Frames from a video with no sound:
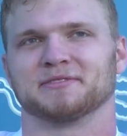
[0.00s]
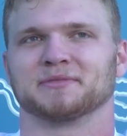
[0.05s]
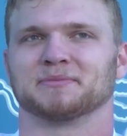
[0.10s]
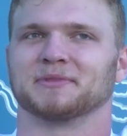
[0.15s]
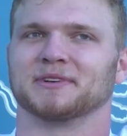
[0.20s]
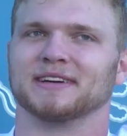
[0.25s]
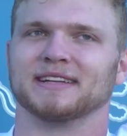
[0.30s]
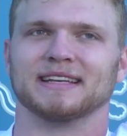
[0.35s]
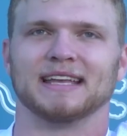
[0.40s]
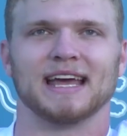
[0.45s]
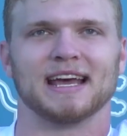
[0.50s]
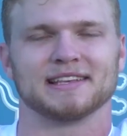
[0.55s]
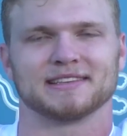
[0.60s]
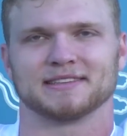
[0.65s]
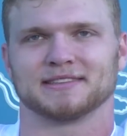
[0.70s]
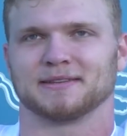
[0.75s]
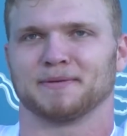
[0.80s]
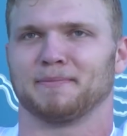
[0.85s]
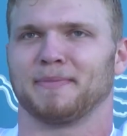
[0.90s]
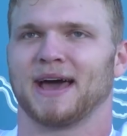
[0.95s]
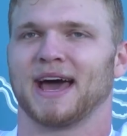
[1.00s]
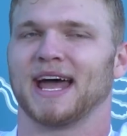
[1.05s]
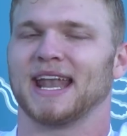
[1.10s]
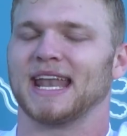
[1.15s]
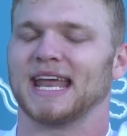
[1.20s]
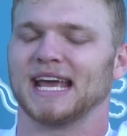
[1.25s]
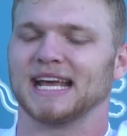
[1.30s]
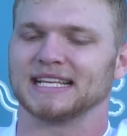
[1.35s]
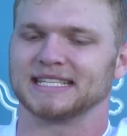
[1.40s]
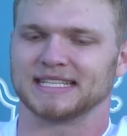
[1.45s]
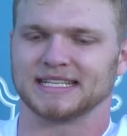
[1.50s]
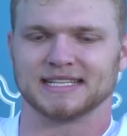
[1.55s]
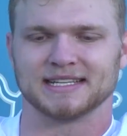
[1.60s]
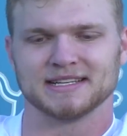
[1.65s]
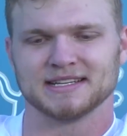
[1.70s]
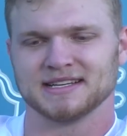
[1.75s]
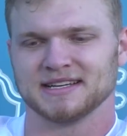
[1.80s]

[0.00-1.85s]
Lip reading: some good days and some bad days, and